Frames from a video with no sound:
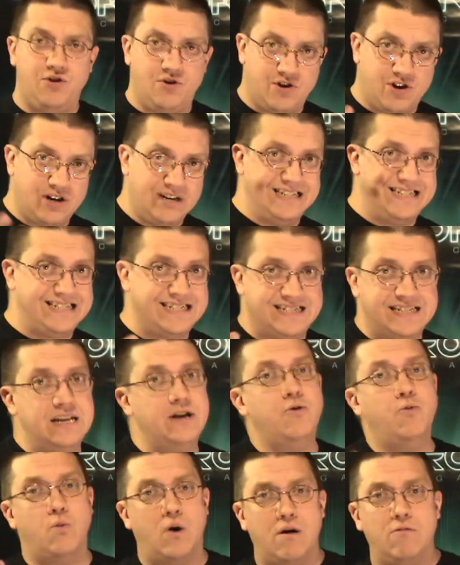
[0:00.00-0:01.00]
You could
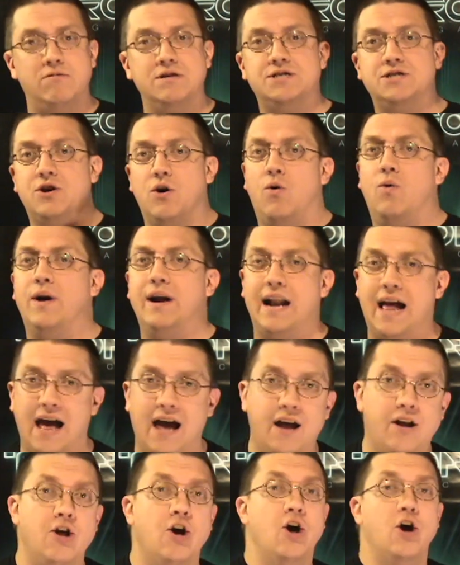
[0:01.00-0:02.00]
see what was going
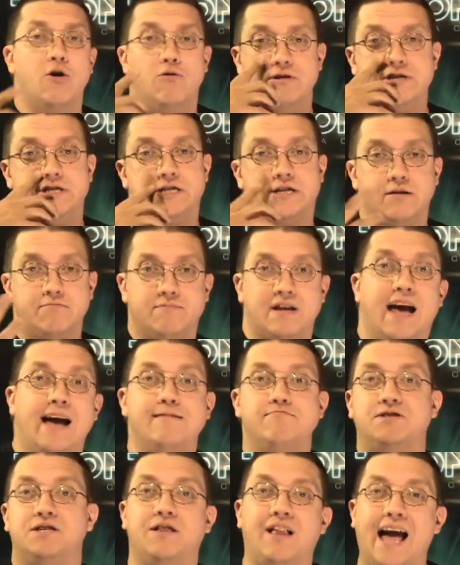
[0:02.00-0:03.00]
on, which
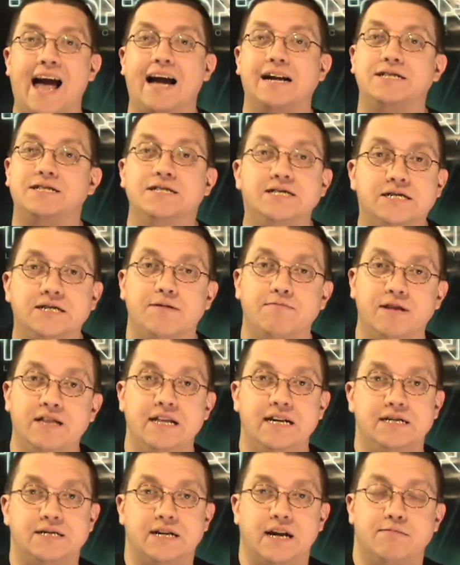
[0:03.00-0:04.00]
sometimes lacks in some of
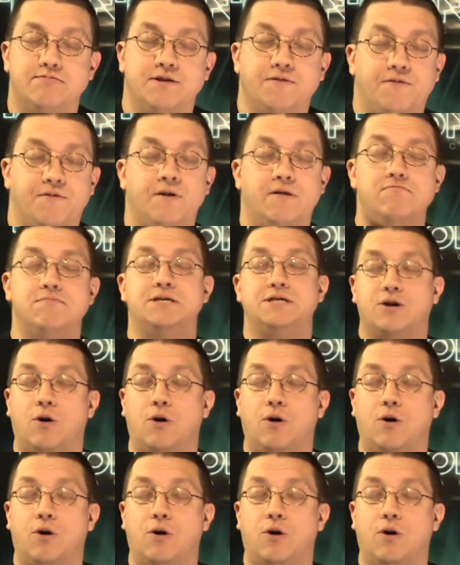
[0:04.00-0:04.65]
these types of films.